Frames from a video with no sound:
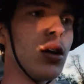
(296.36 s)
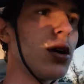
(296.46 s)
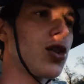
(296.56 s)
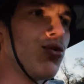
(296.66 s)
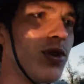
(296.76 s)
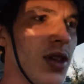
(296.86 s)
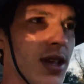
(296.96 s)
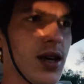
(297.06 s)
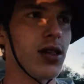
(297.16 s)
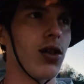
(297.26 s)

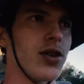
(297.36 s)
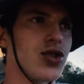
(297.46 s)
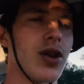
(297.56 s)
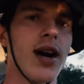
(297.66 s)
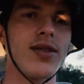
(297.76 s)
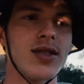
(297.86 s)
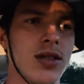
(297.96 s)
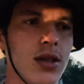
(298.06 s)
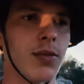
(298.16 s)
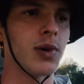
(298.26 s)
accumulating in large crowds
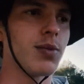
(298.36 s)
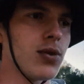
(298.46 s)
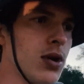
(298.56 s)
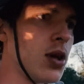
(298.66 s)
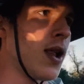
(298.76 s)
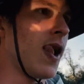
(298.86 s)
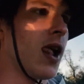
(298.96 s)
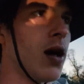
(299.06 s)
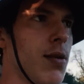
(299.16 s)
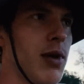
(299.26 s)
of people.
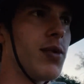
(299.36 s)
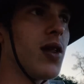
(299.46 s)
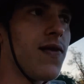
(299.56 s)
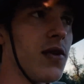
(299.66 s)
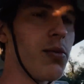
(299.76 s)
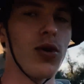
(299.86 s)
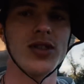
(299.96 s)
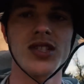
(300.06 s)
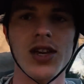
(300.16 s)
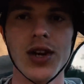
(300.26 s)
Maybe they feel more
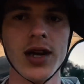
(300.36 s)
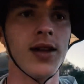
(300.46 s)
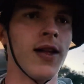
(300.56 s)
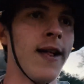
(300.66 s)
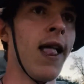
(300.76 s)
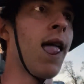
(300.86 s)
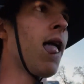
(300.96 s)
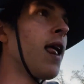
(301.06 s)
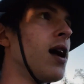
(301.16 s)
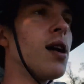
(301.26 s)
secure.
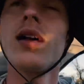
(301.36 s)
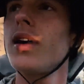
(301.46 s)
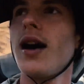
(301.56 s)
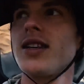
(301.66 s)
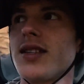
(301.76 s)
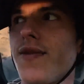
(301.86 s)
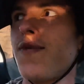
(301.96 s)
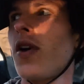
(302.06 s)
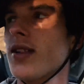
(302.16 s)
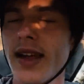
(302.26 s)
I say,
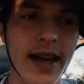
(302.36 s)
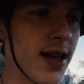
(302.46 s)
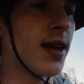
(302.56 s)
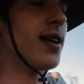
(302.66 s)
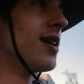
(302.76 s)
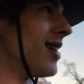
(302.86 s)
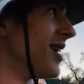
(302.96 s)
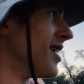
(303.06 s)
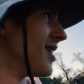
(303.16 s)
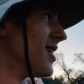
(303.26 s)
fuck that.
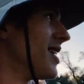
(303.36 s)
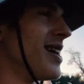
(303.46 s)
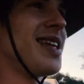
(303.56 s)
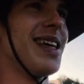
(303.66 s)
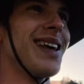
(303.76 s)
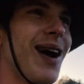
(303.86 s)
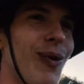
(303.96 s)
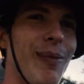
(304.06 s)
I want